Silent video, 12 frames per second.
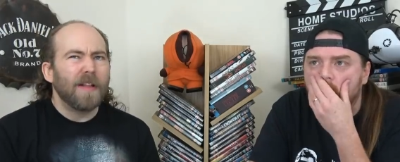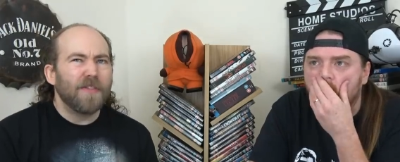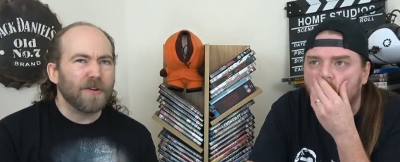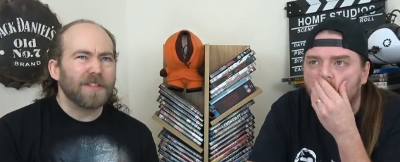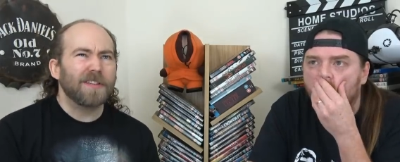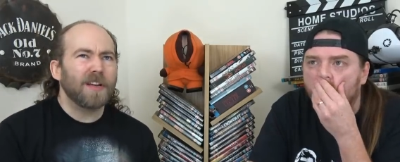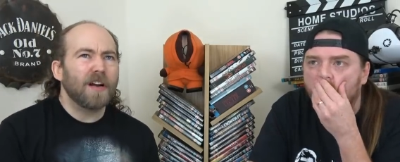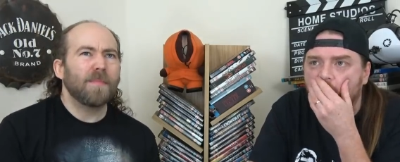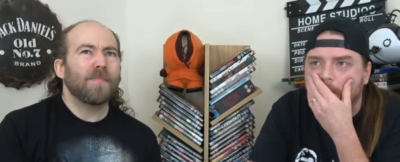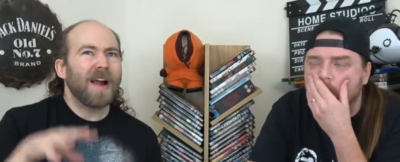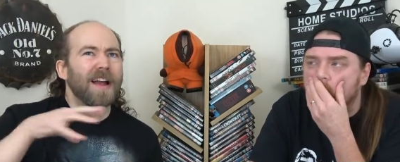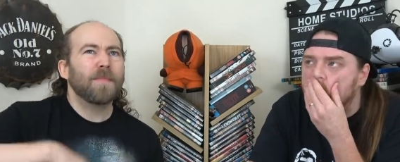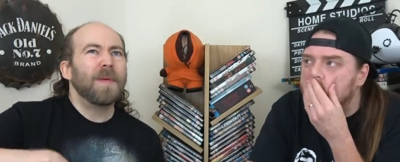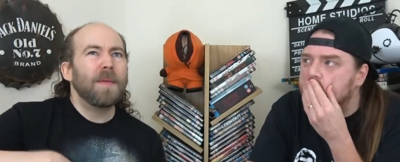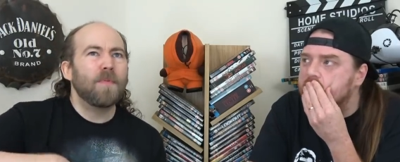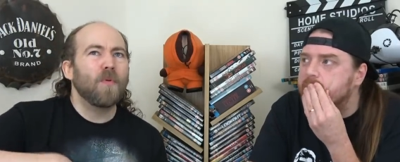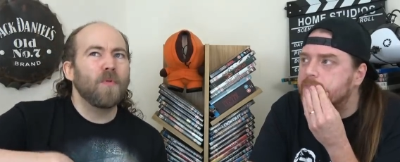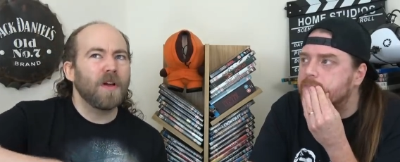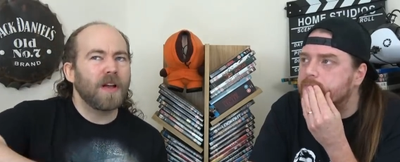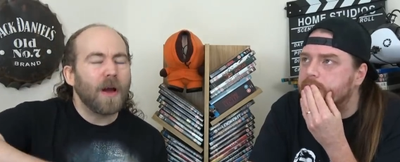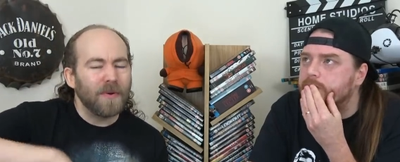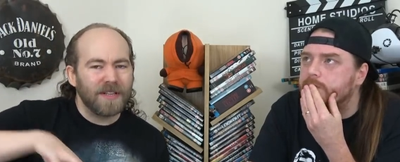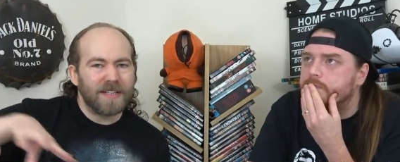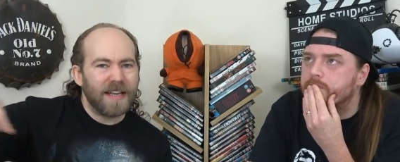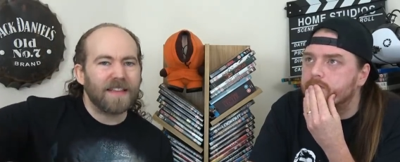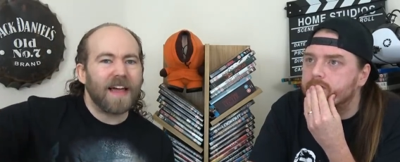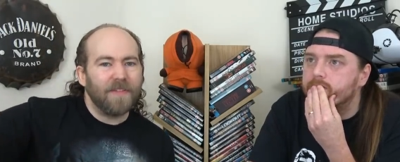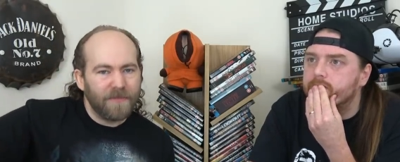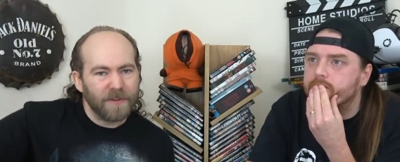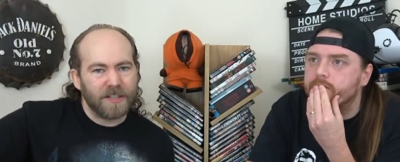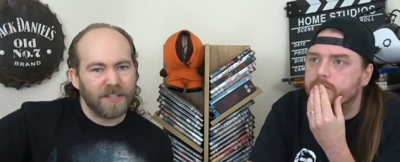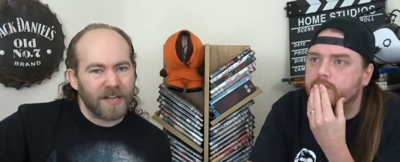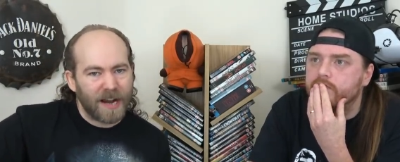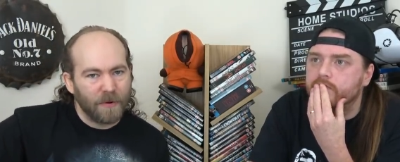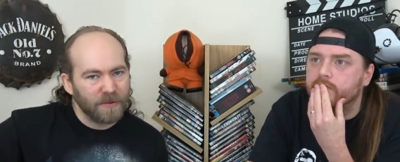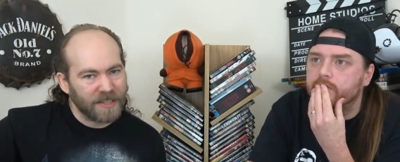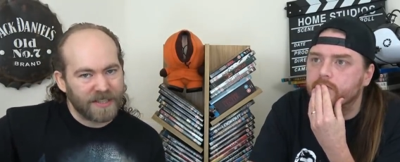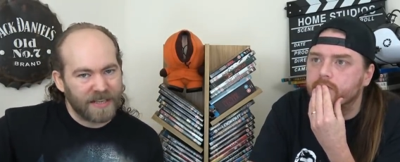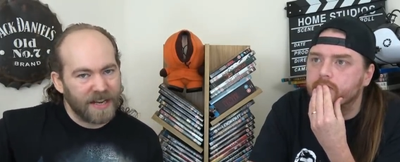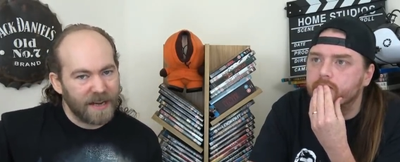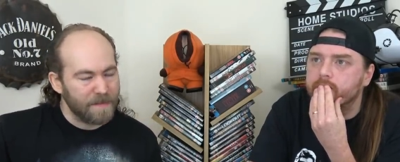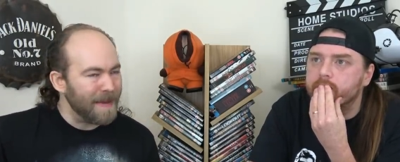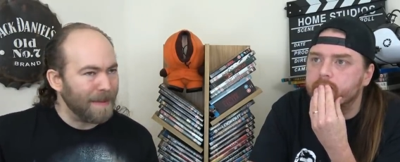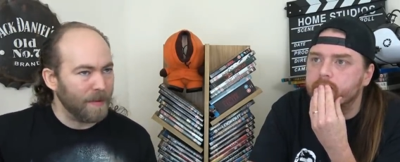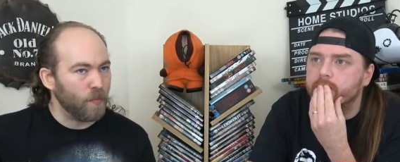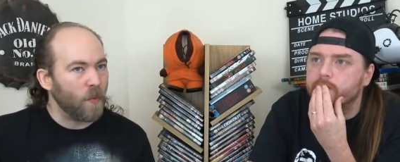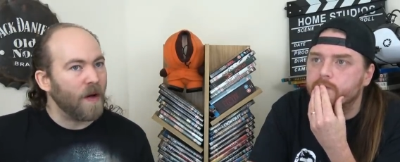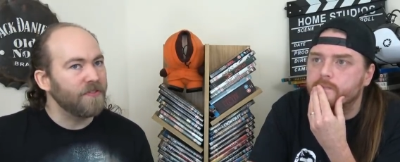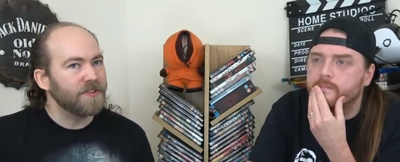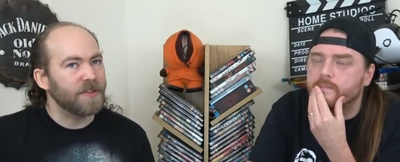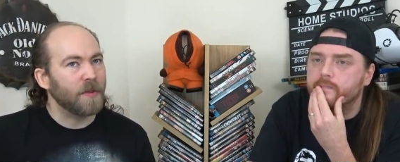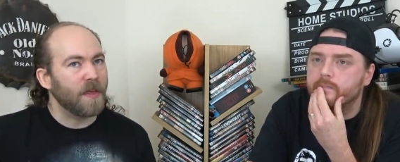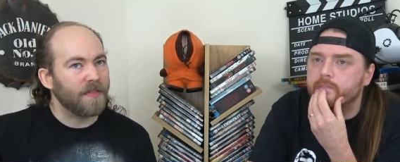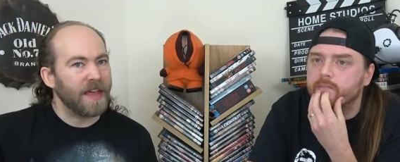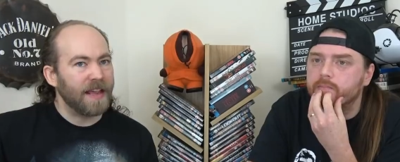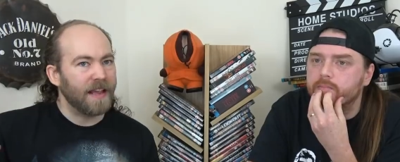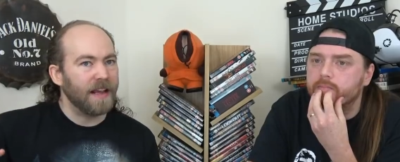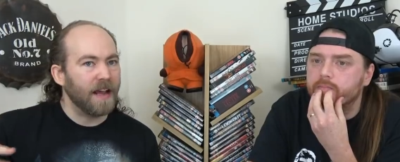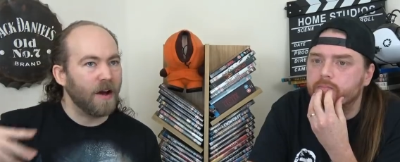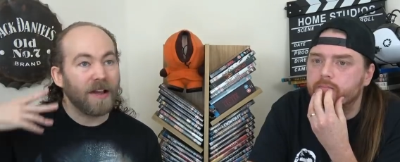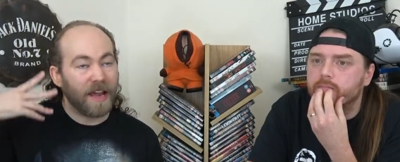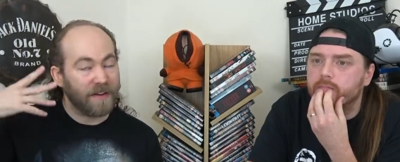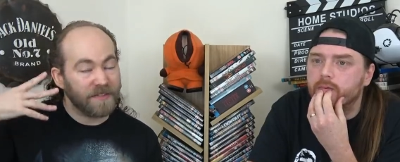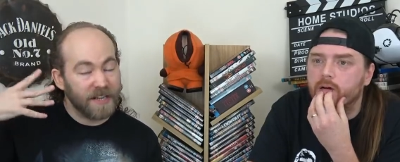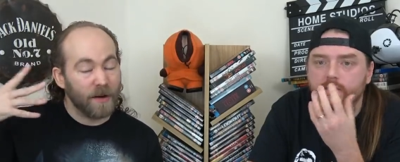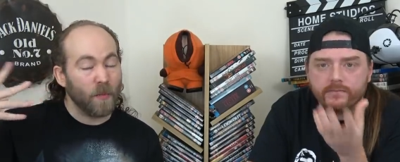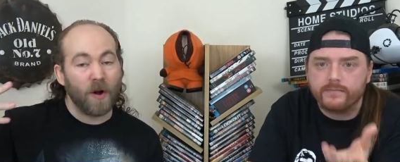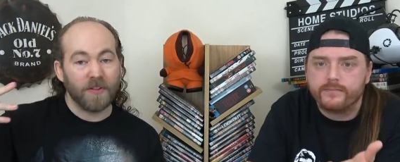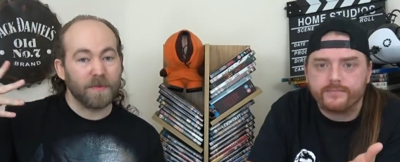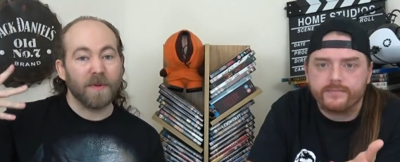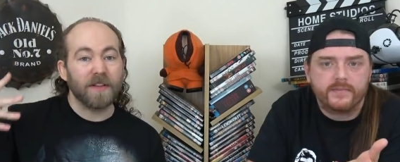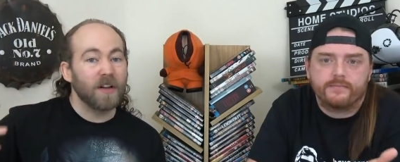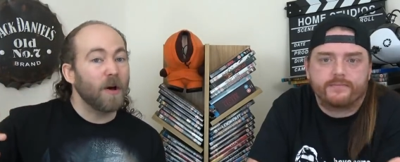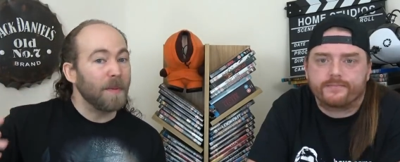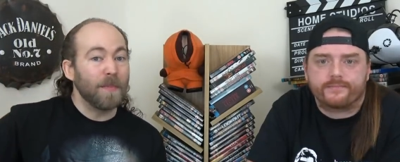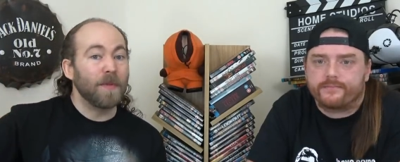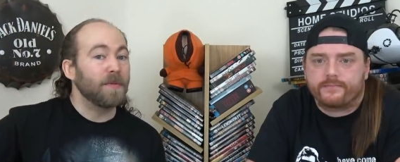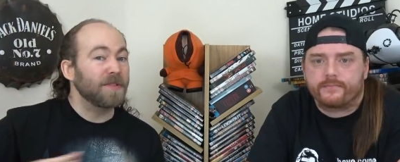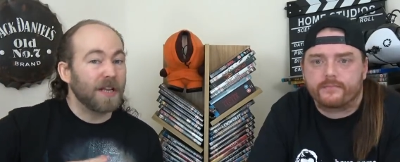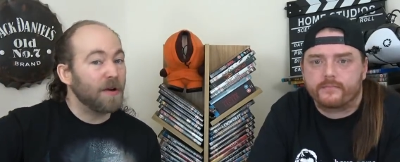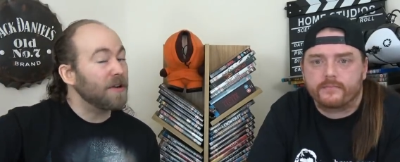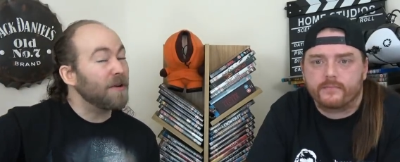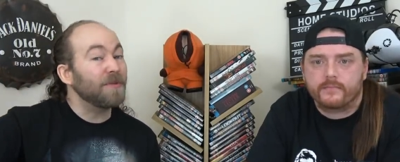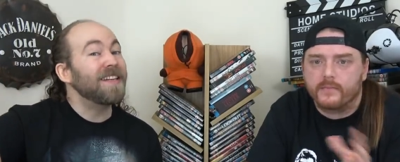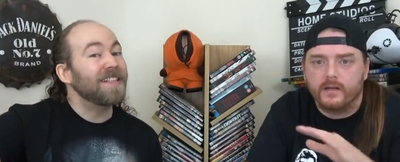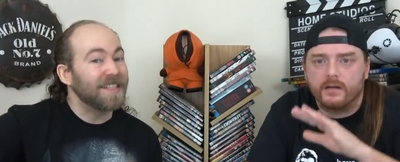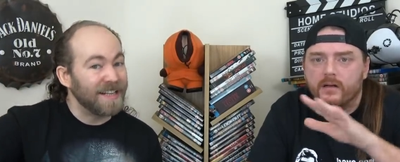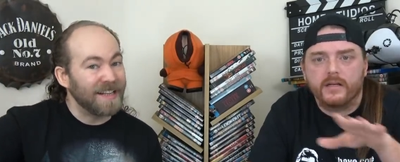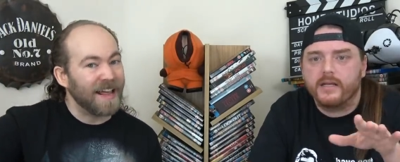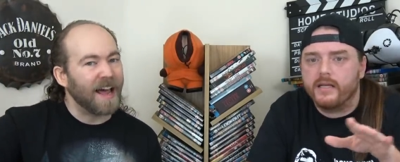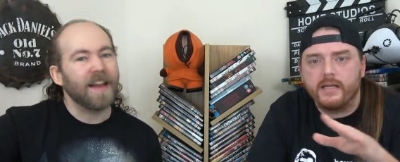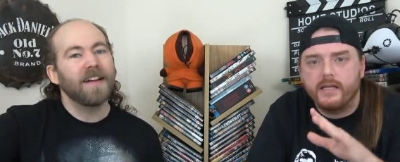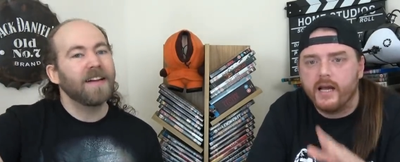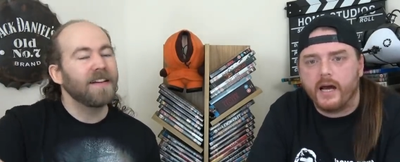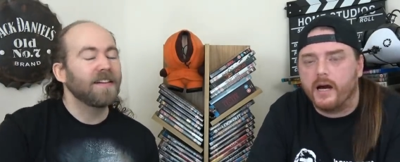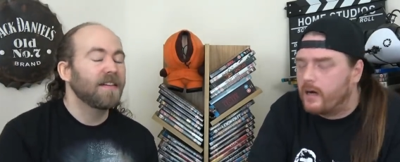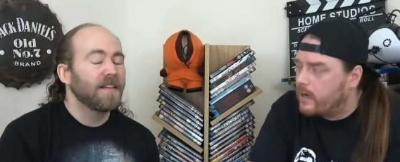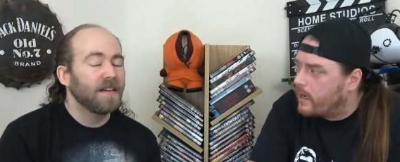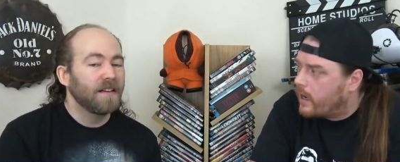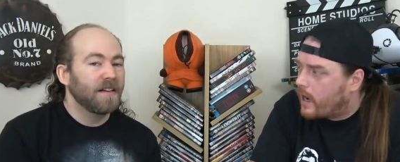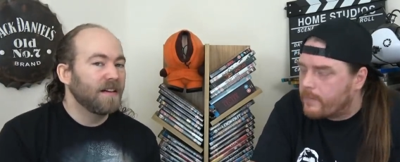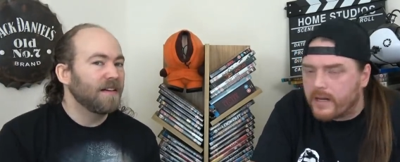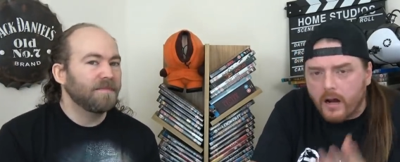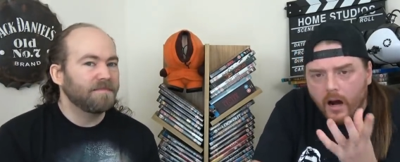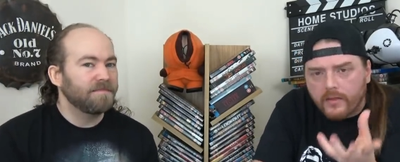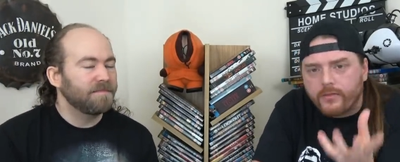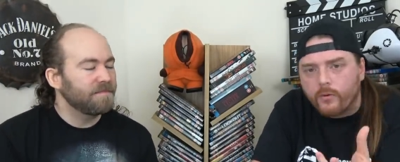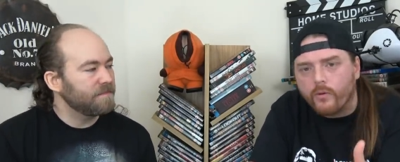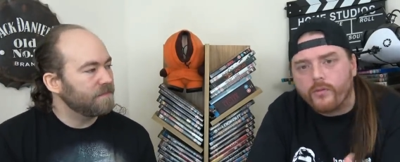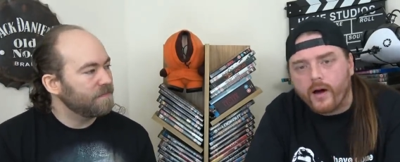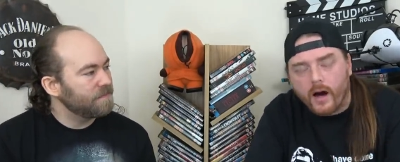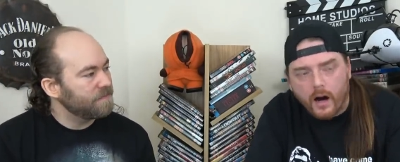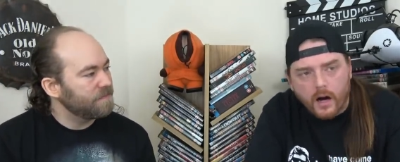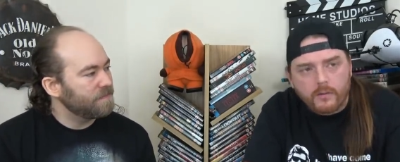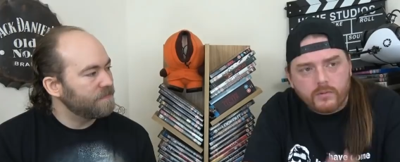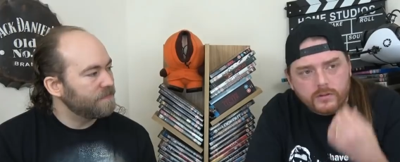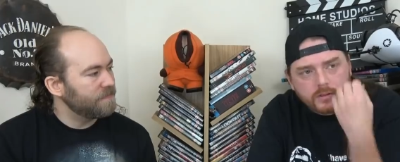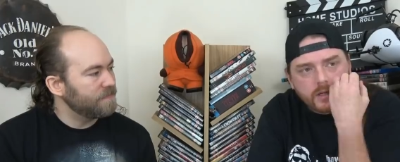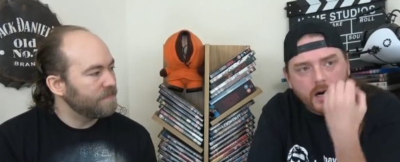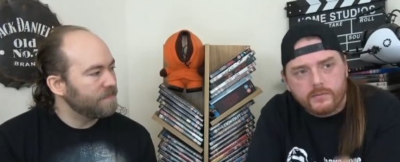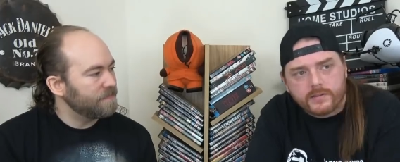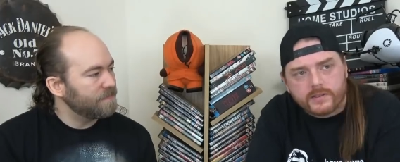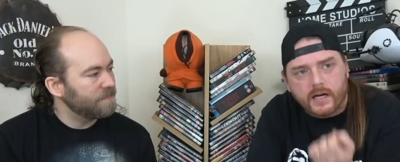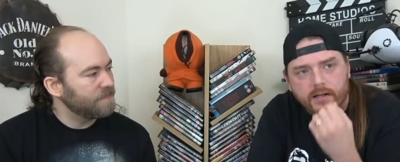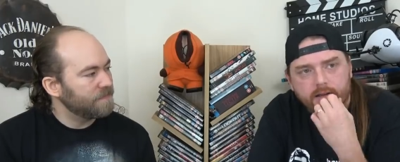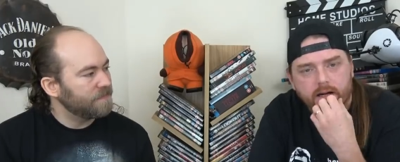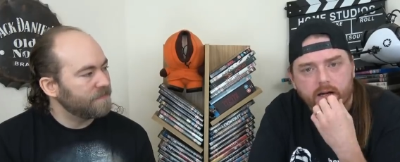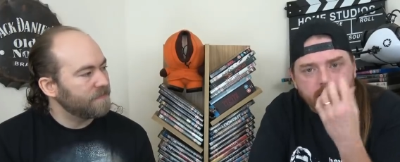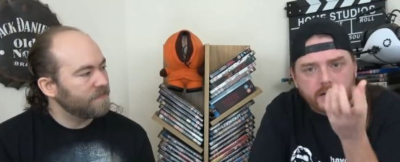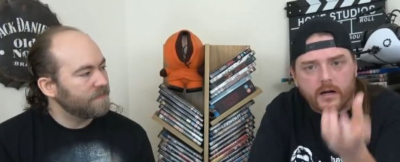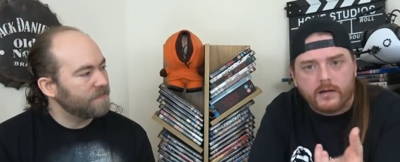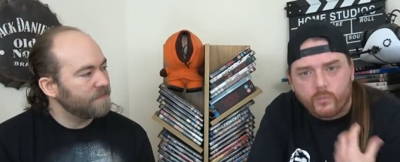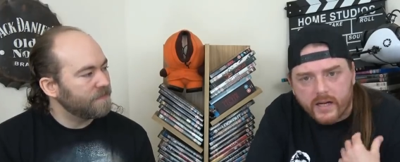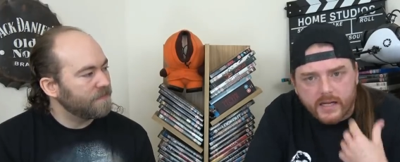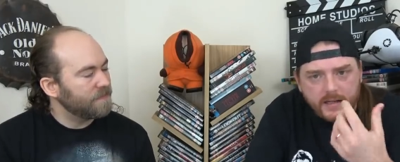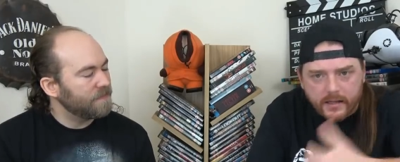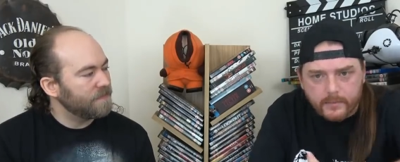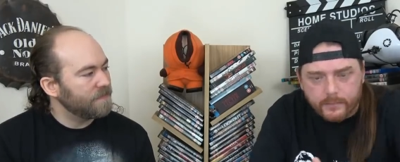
Speaker 1: there's a certain brand of people that go and seek that footage out to see it maybe once so that they can go, okay, I've seen it
Speaker 2: once. But there's a lot of people that just go, I don't need to see that. Yeah. I mean, I thought that. I was I was sat there and I'd wikied